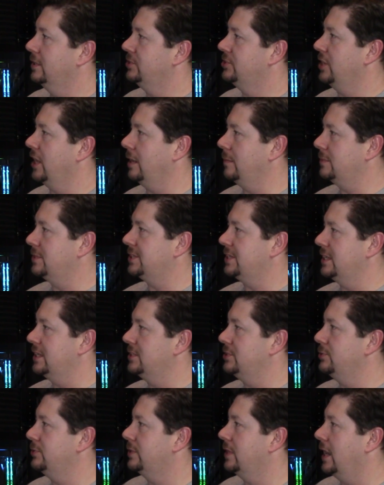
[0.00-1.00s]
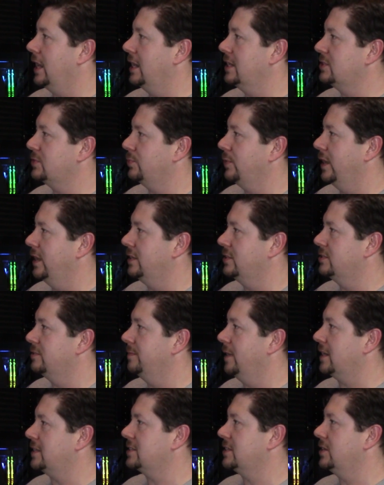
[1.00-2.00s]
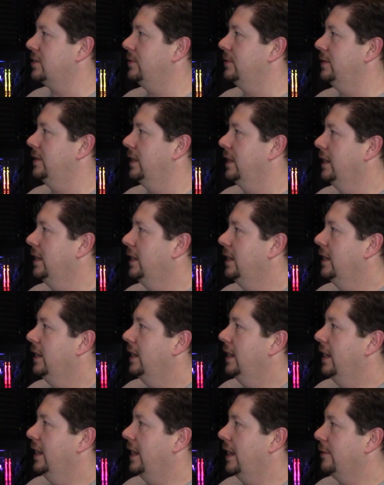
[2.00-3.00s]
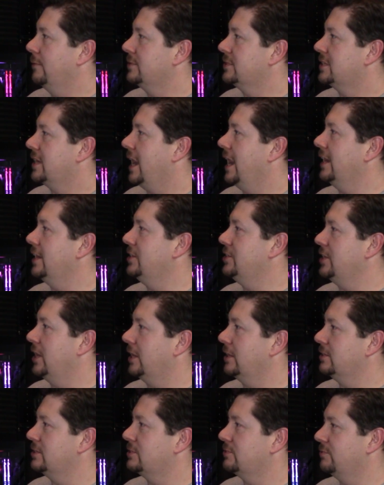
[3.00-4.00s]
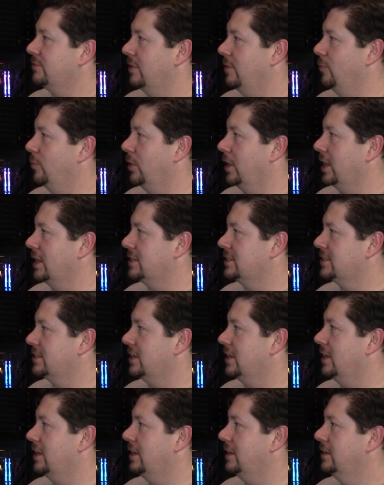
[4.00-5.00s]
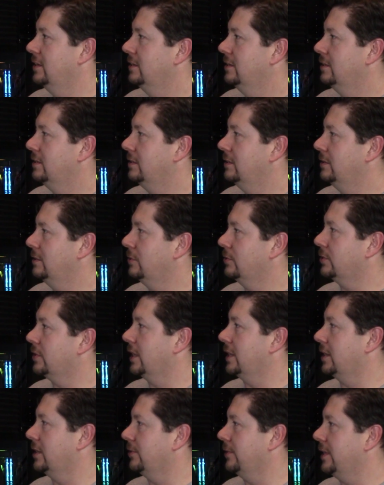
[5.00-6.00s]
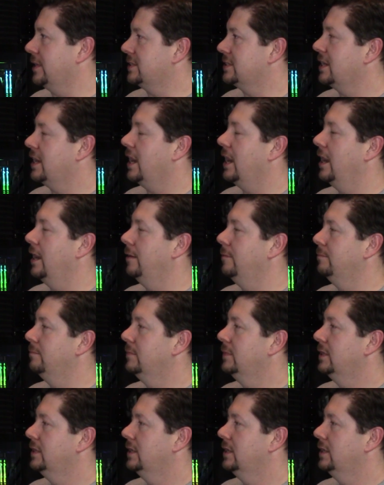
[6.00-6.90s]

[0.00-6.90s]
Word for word: James says, you guys went to Mexico, and I was kind of jealous from what I saw. Looked like a great time.